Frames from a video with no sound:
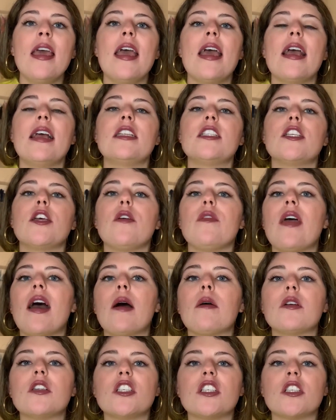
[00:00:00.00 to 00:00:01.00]
And so that
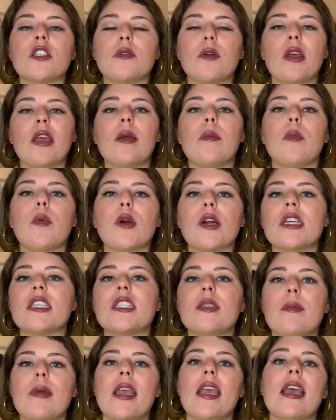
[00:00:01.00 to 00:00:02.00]
was just really important to
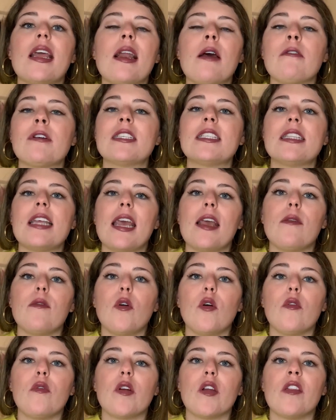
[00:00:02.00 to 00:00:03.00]
me, and I was
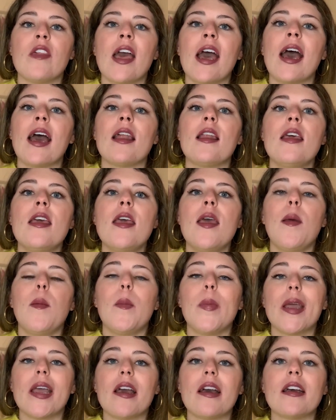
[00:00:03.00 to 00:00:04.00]
thankful for that,
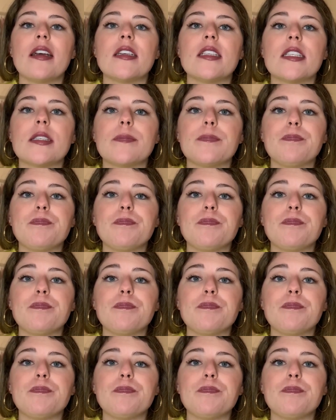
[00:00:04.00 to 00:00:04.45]
because